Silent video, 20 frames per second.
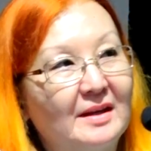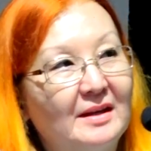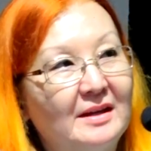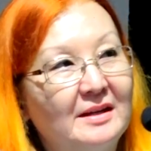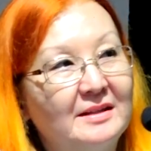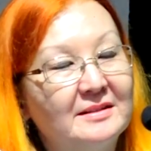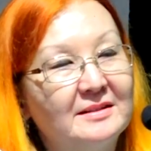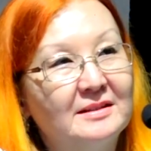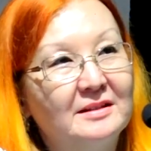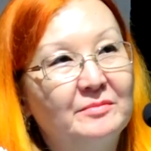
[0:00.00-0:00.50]

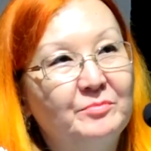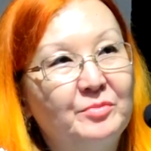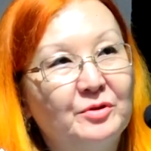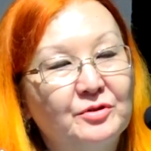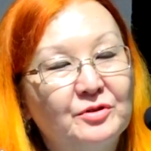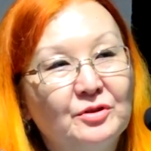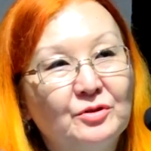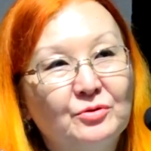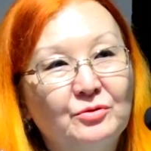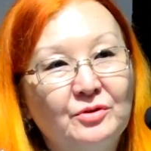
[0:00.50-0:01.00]
as a
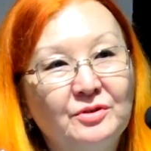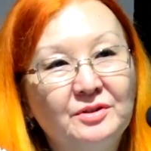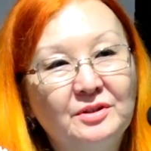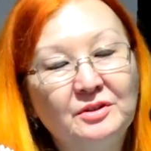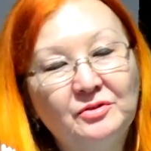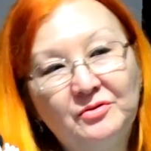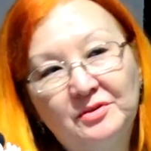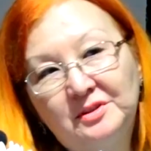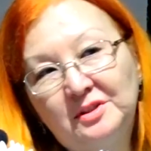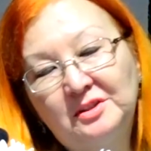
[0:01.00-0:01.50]
person who is
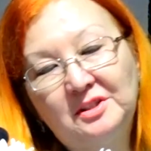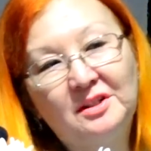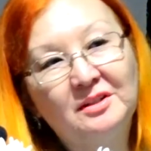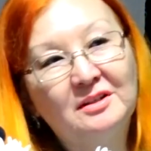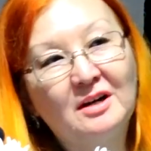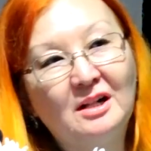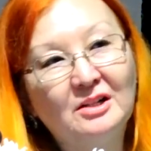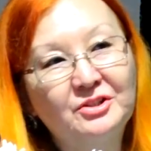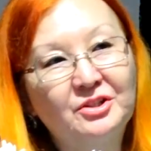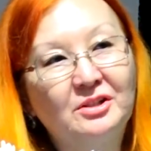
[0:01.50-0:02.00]
interested in
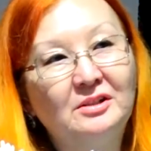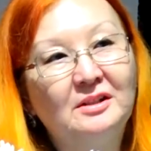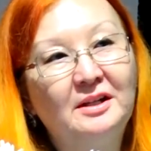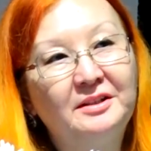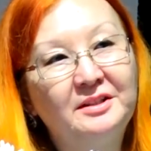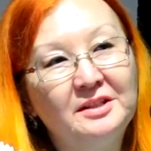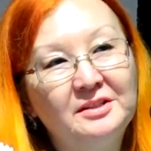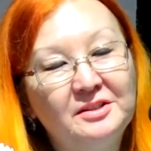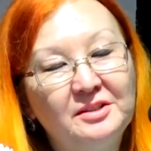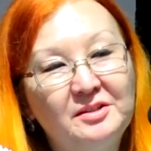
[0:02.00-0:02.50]
cultural
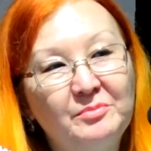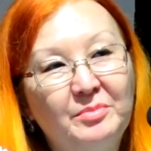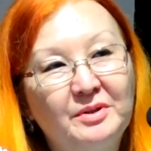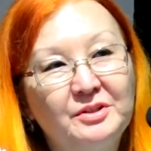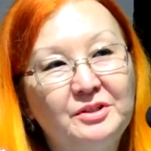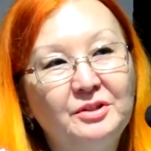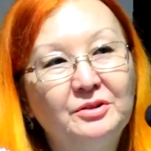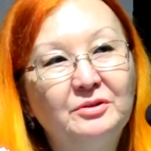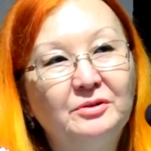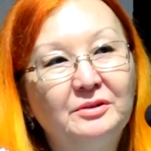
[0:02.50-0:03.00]
identity
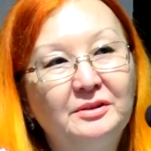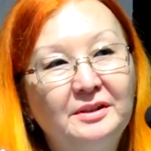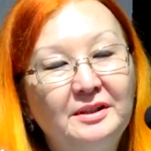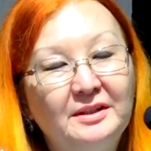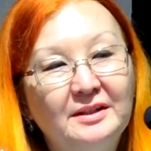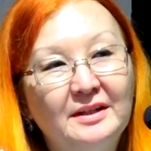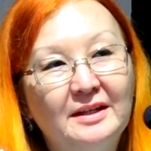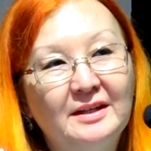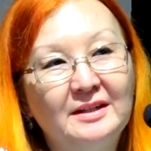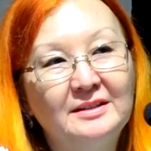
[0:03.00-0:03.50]

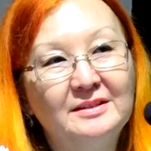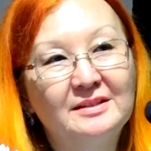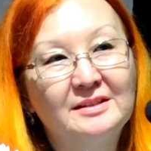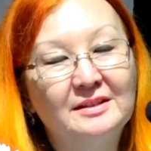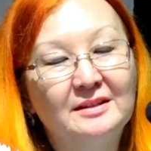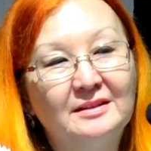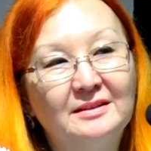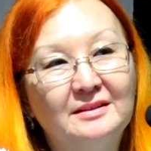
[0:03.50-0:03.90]
particularly, and